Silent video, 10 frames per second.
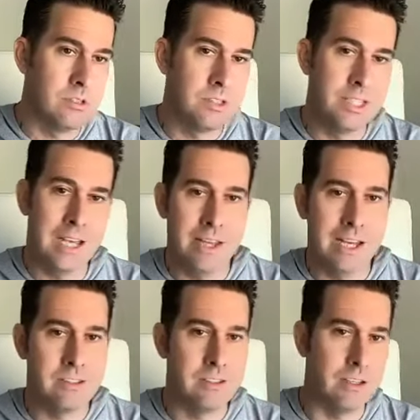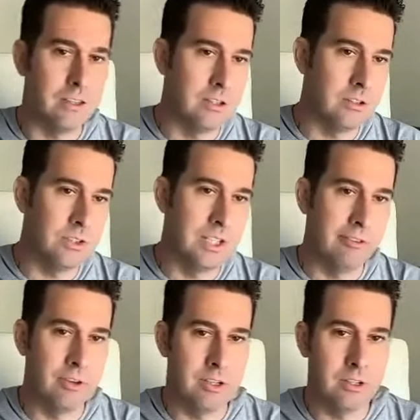See how that's a little
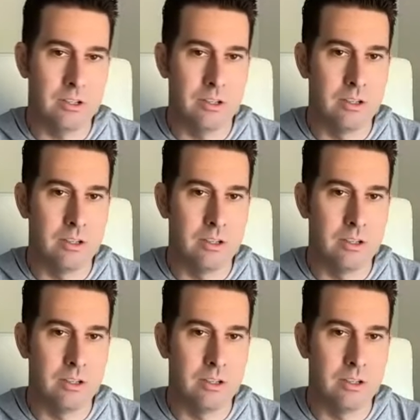different?